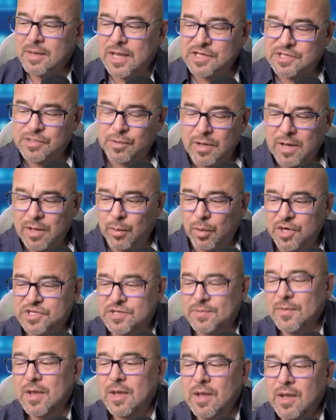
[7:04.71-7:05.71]
Okay, so in other
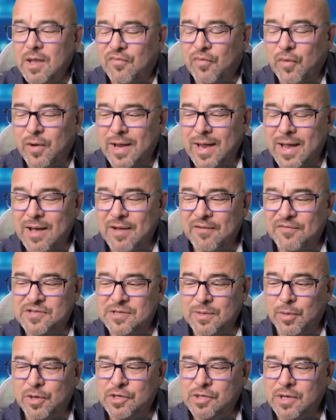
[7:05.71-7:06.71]
words, if we have
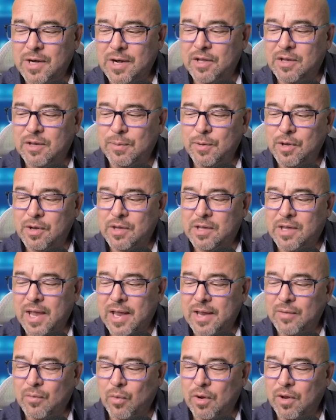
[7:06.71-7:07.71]
someone trying to
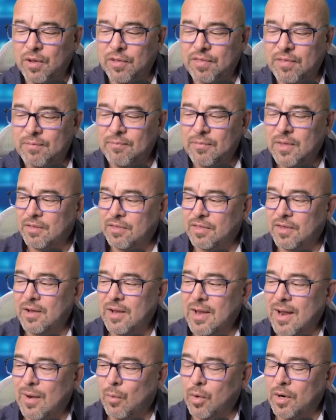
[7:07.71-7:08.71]
communicate with the
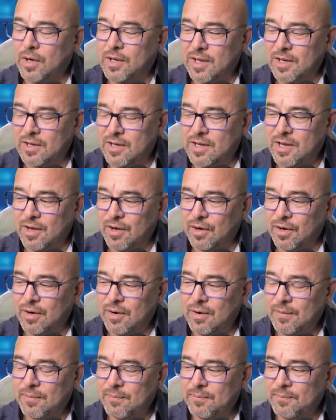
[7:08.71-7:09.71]
network in
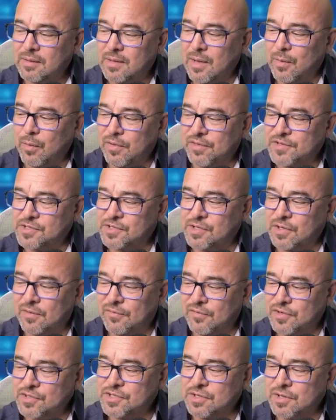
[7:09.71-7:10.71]
here, okay, with
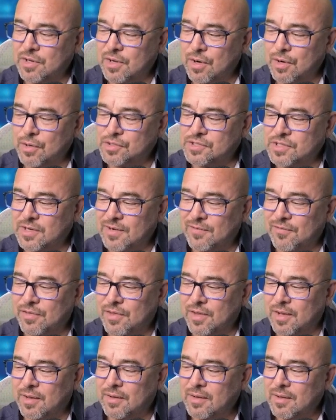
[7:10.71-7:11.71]
servers and hosts and
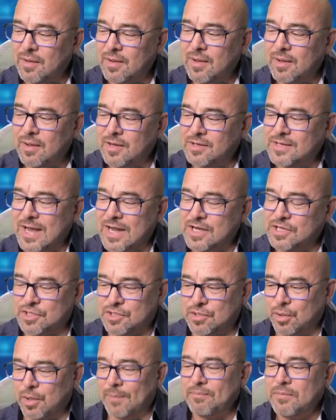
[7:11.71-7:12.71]
everything
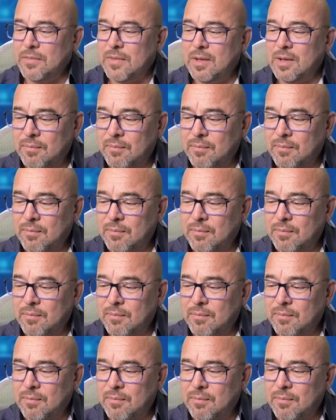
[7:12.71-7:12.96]
attached to it,